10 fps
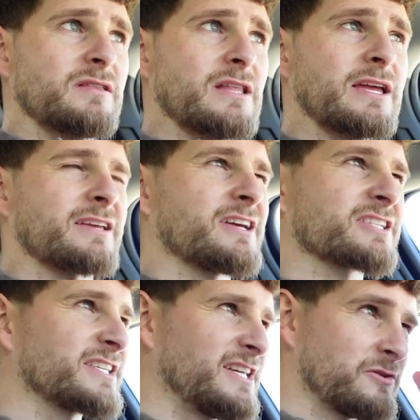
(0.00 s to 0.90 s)
like,
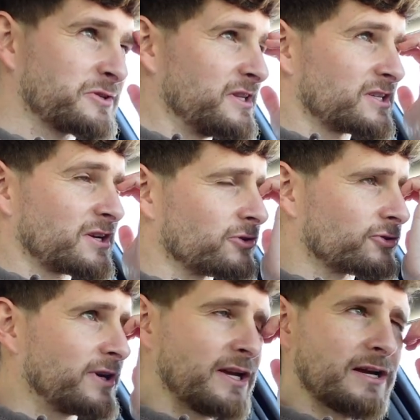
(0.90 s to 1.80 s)
casinos in this
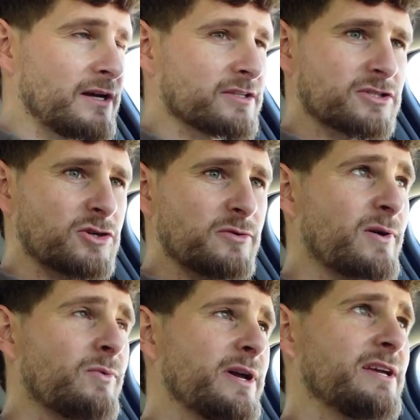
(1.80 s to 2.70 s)
country are
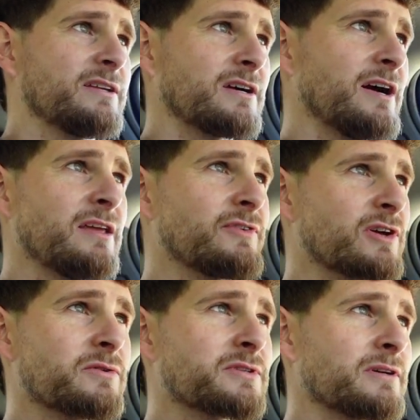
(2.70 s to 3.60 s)
super weird. I never
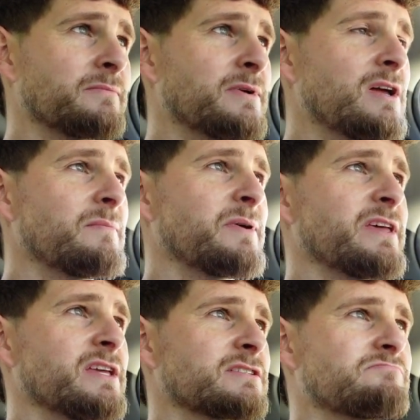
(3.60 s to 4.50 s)
go to them, but
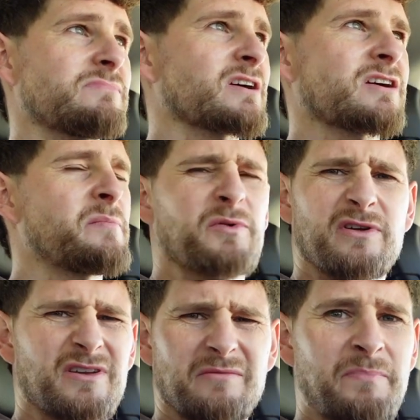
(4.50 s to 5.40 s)
there's a couple
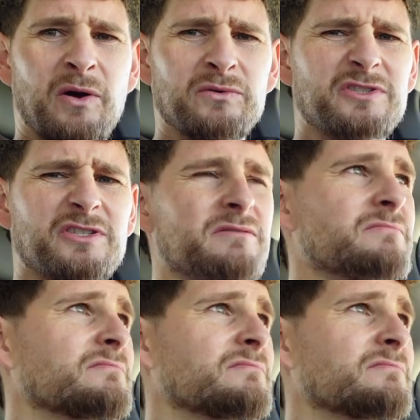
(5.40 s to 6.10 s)
that are boats